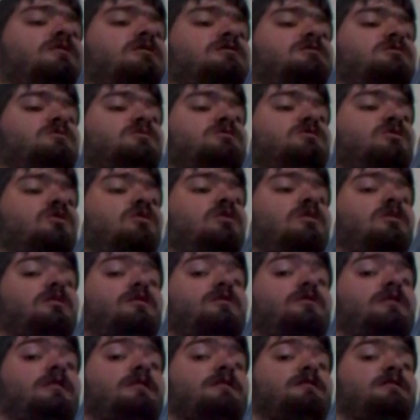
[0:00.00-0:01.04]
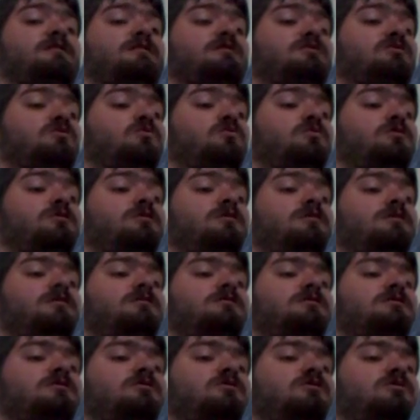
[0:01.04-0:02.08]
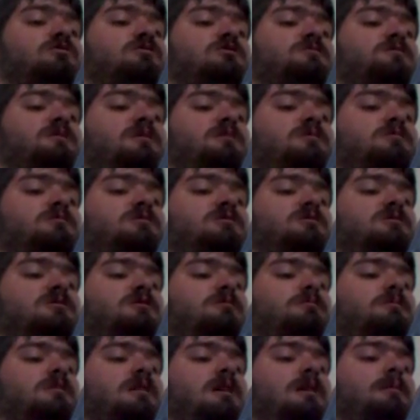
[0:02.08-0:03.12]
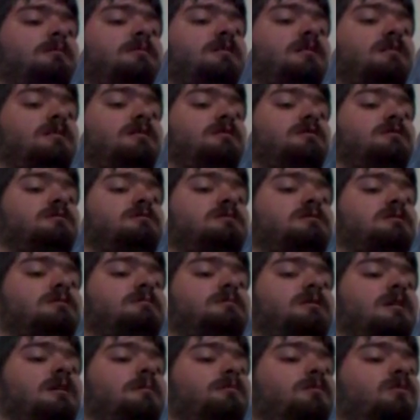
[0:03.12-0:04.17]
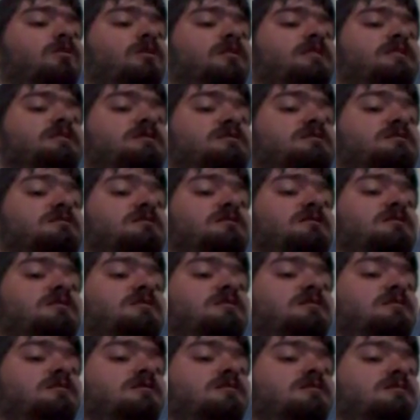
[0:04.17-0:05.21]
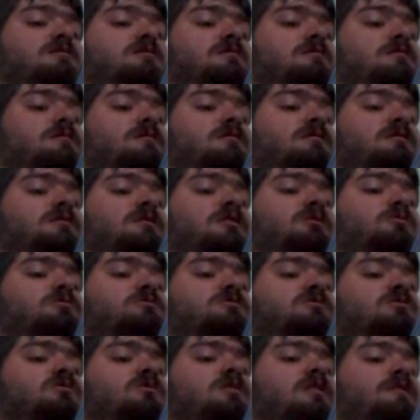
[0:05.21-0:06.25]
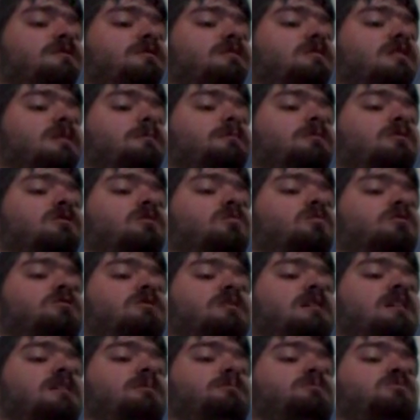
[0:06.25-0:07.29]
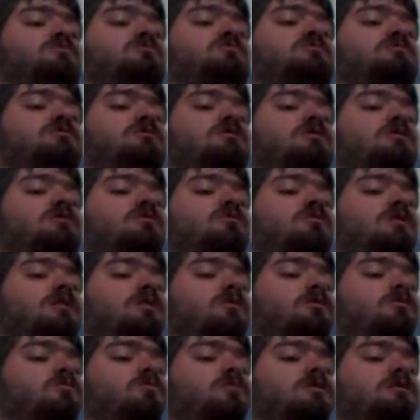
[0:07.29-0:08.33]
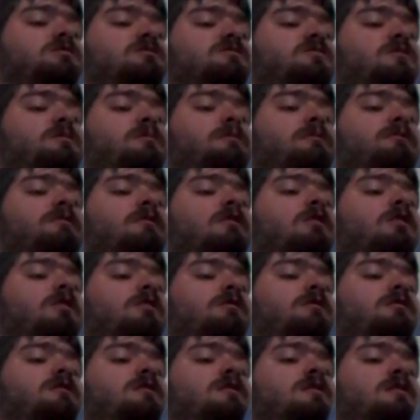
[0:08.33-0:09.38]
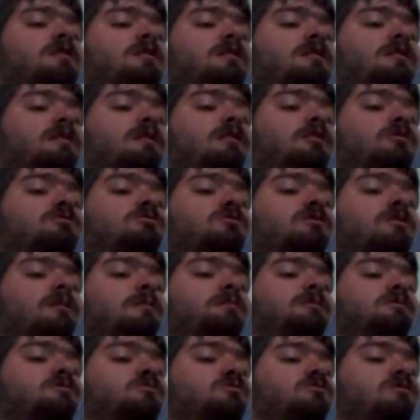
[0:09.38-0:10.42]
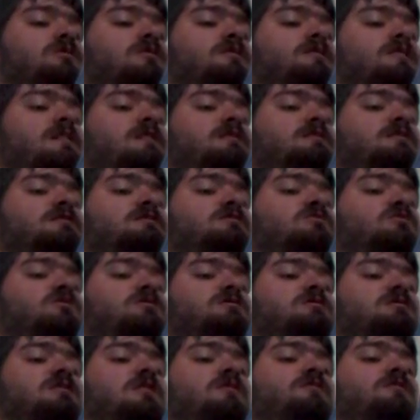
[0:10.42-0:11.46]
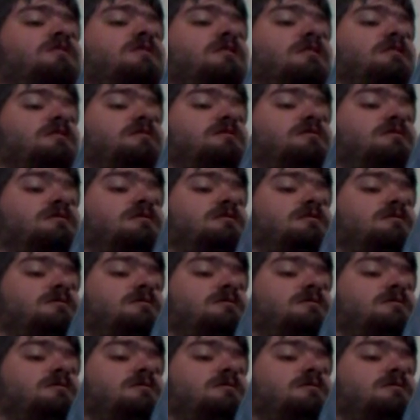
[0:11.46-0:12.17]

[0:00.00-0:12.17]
Flusha was no longer afraid of Discord. It took his spin some time more easily. He would still give her time alone with their animals, though he would watch from afar. He also kept his routine of asking his question every night.